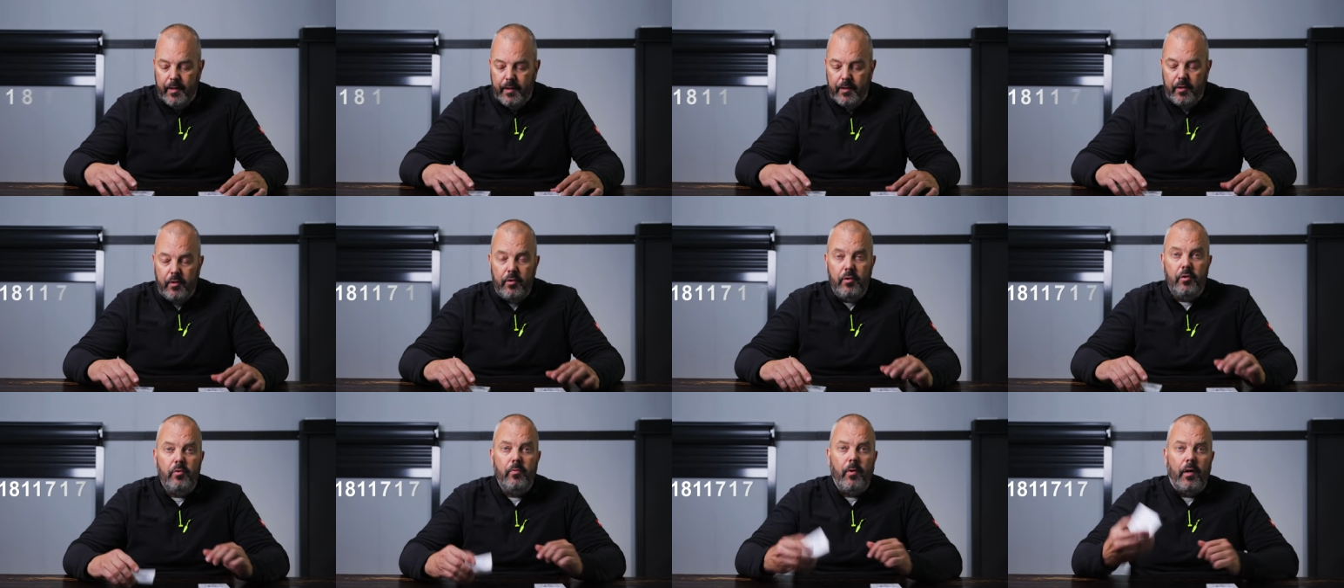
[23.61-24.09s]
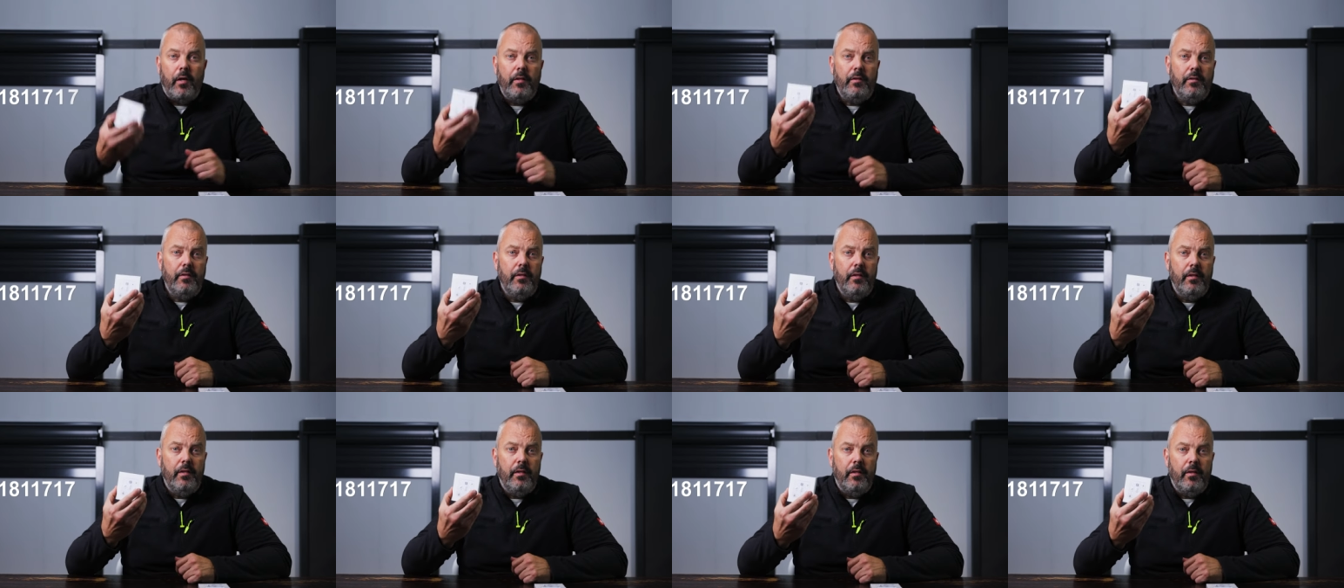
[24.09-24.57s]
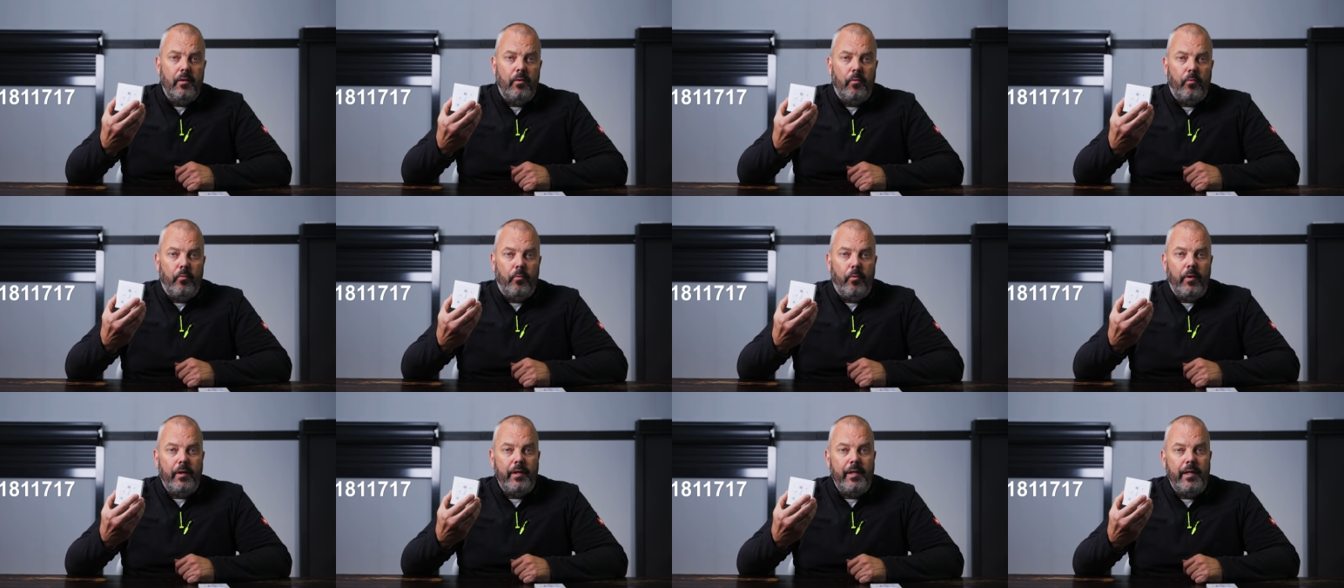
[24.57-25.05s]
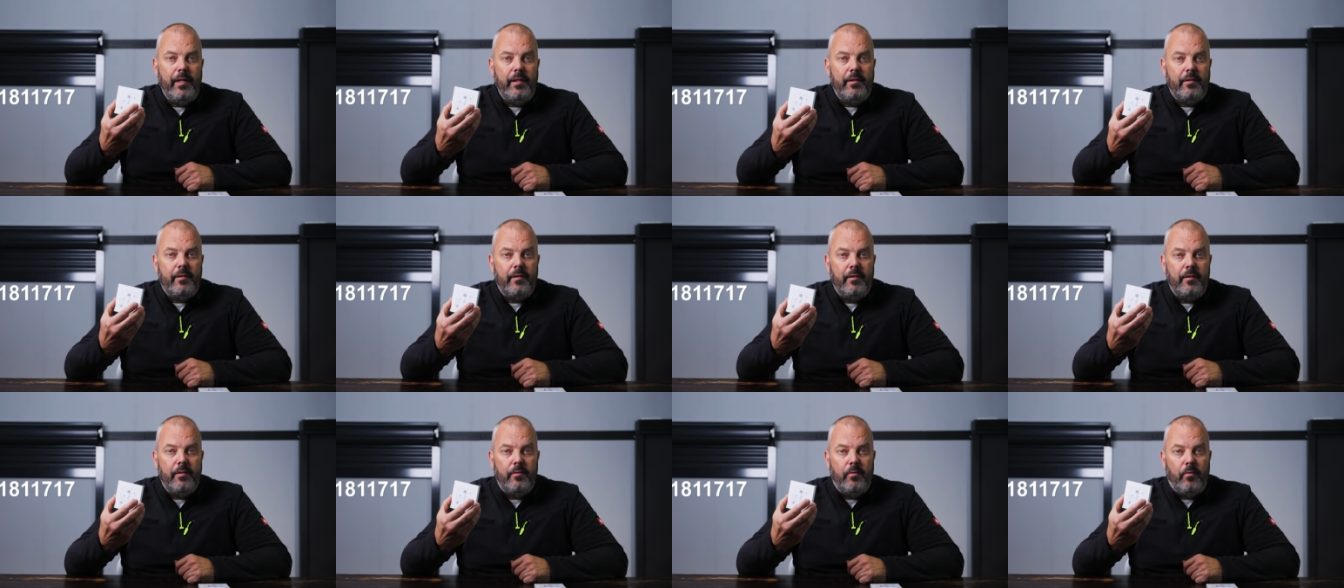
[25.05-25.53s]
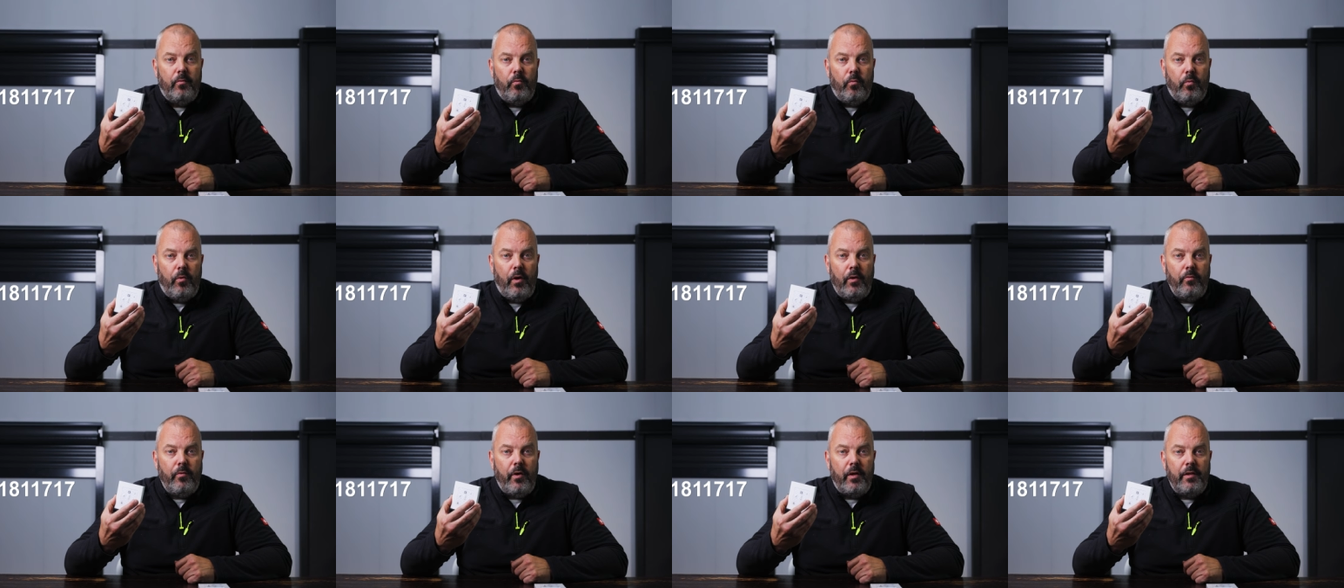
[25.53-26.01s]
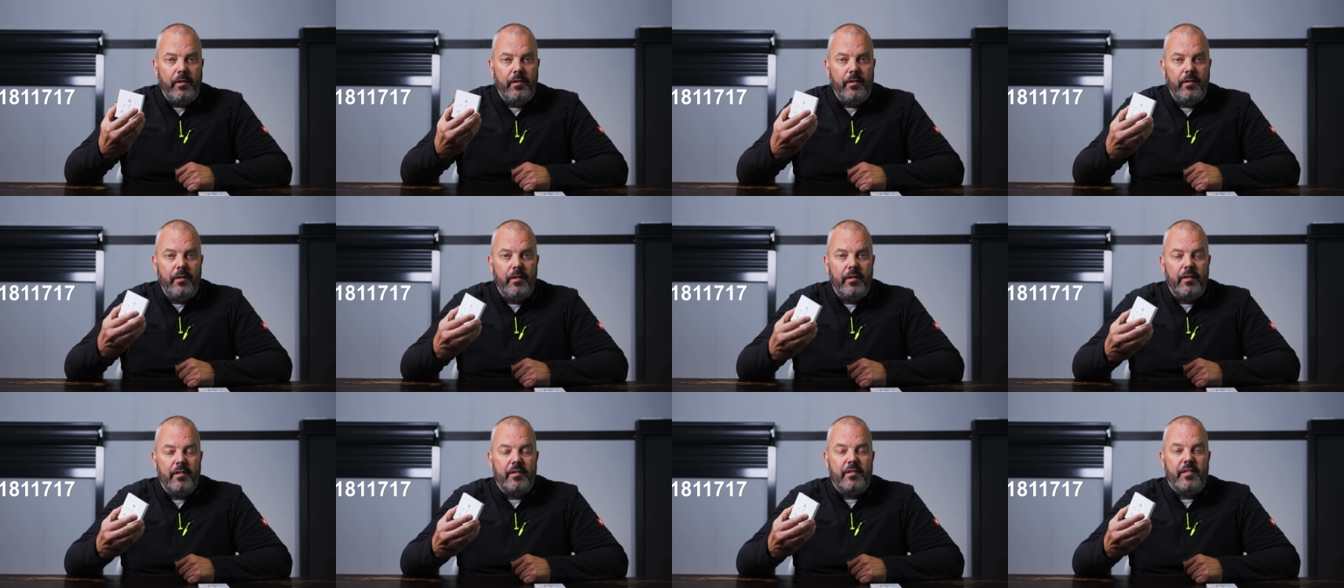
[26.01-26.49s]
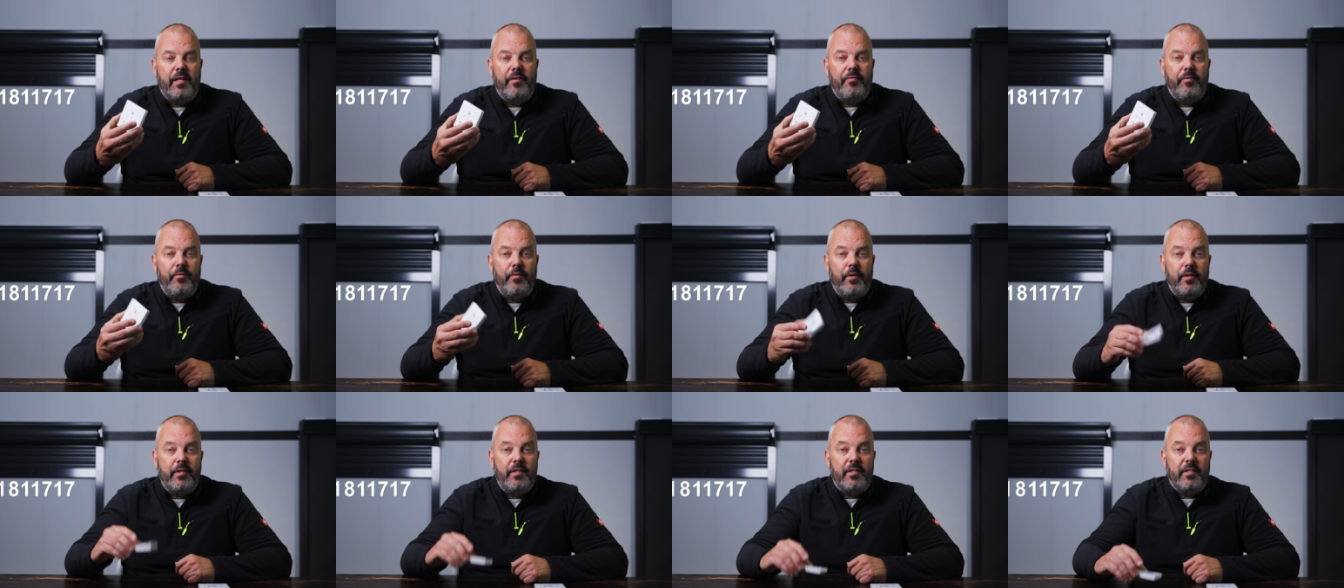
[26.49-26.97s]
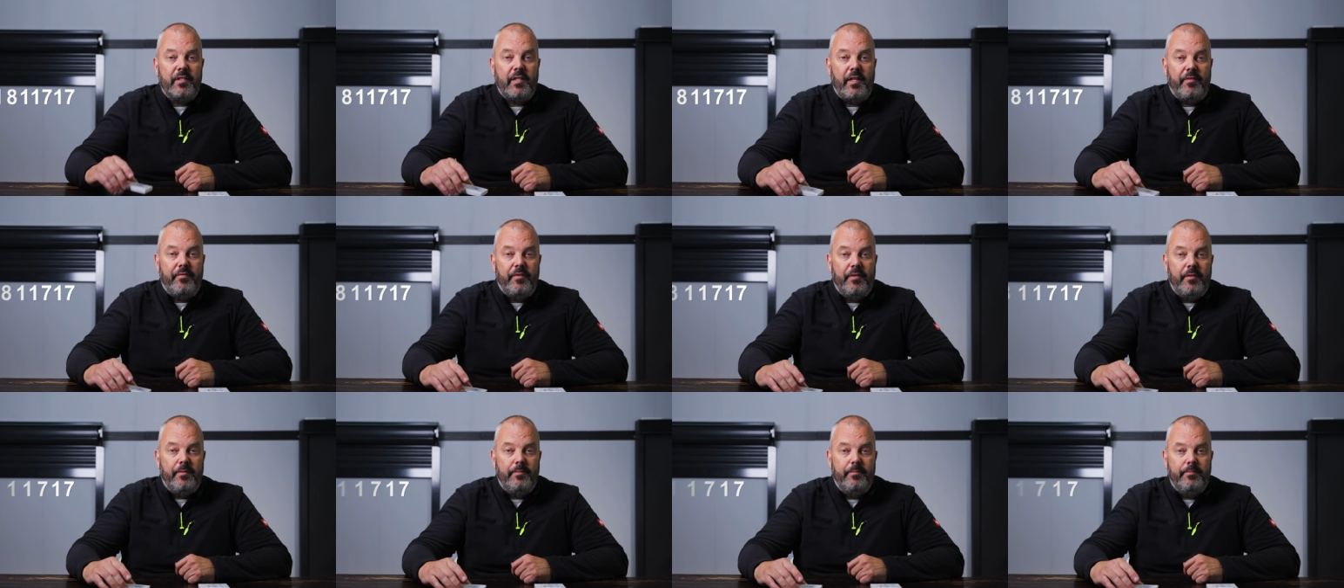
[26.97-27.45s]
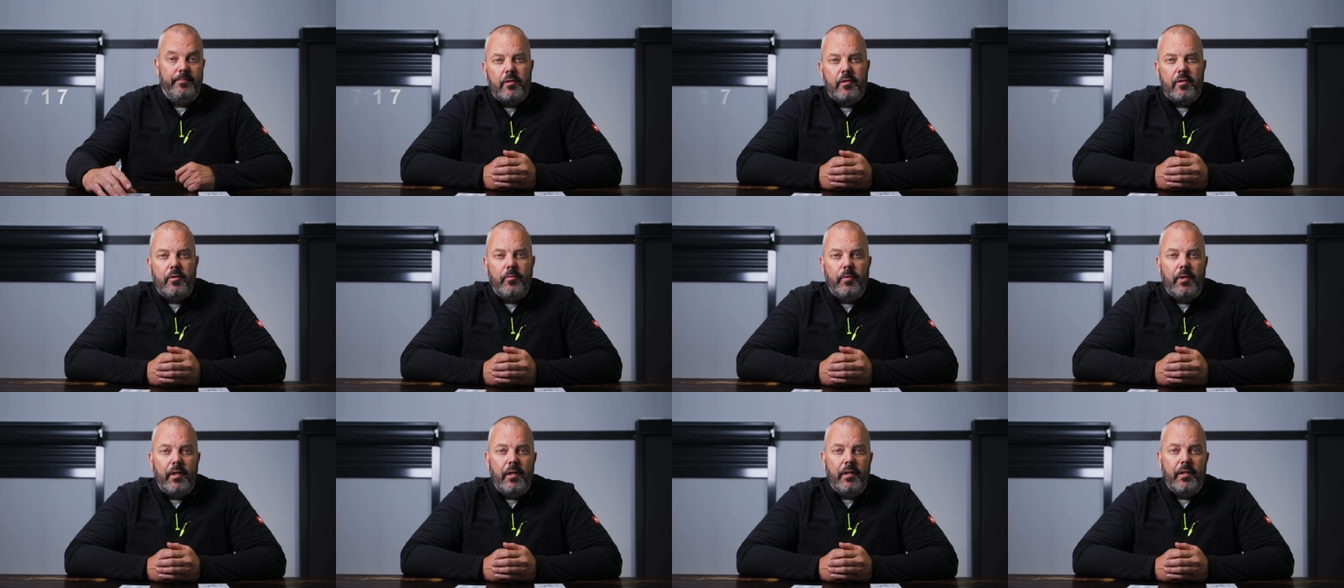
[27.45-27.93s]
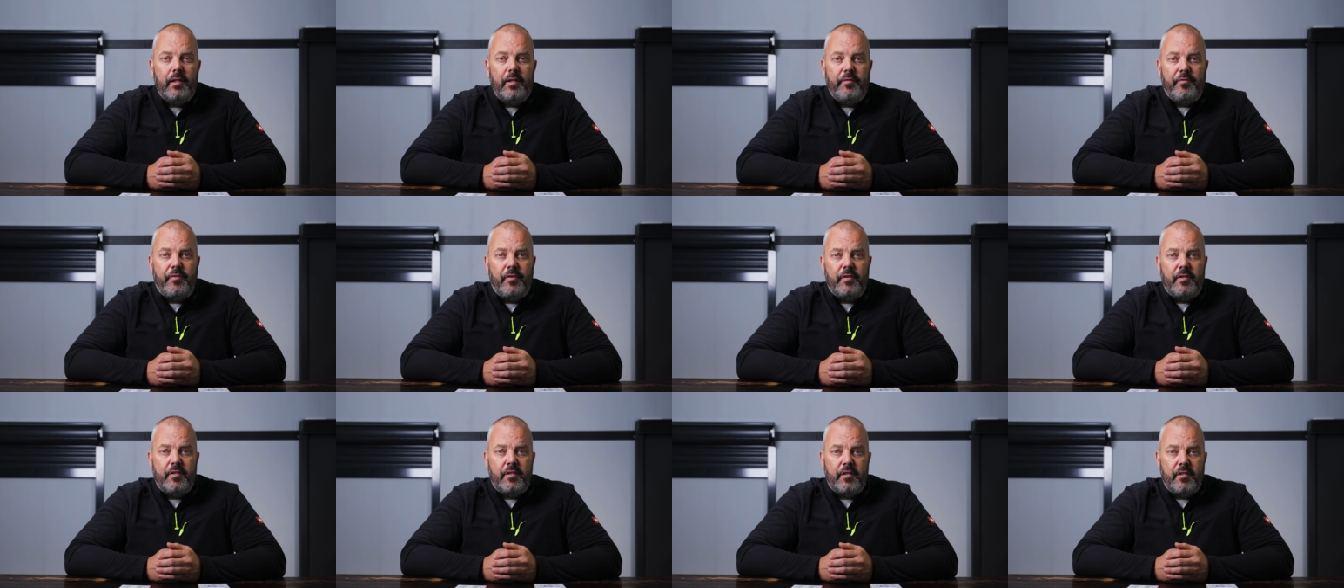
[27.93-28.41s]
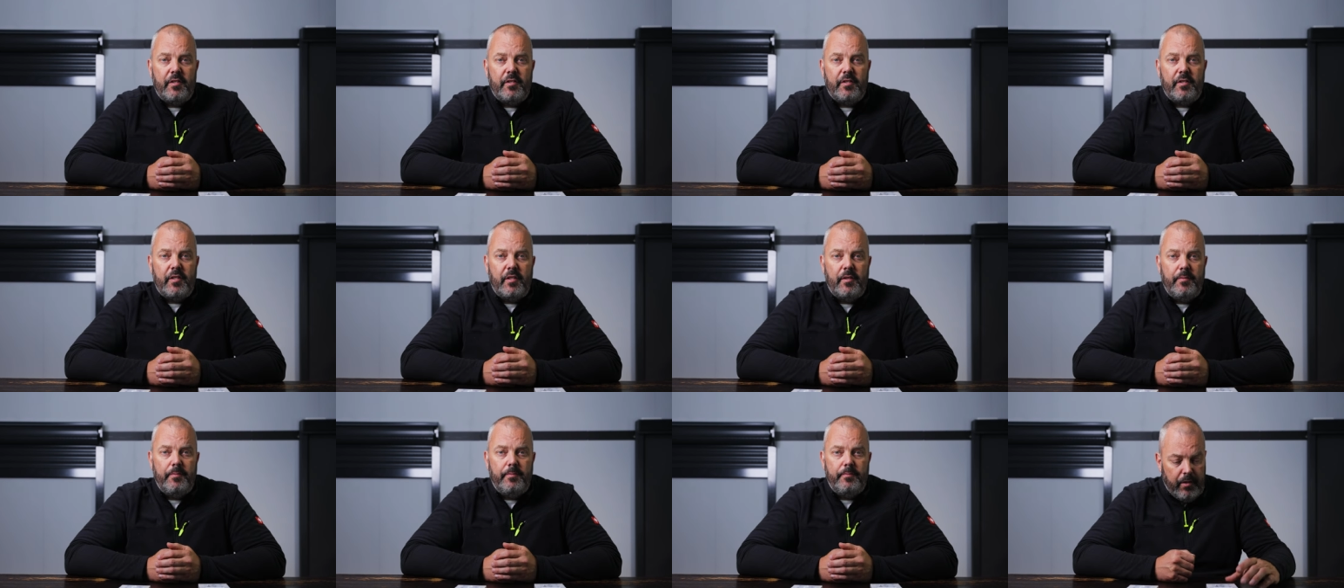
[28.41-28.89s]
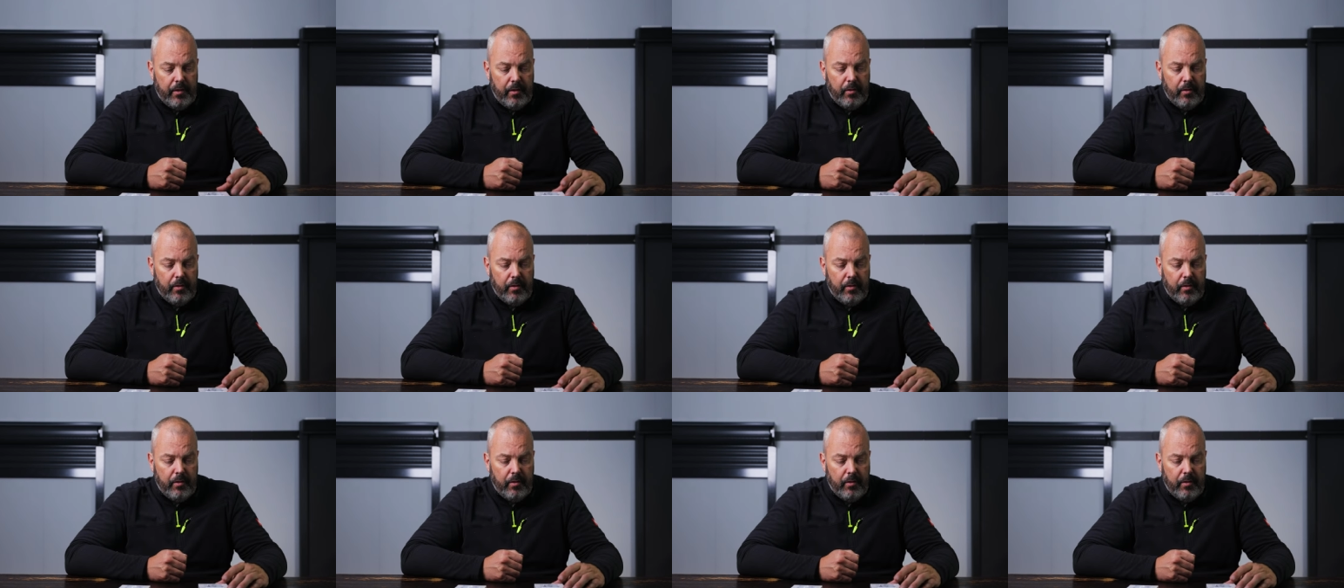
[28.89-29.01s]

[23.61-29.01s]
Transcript: And the new one, 1811717. So what are the differences?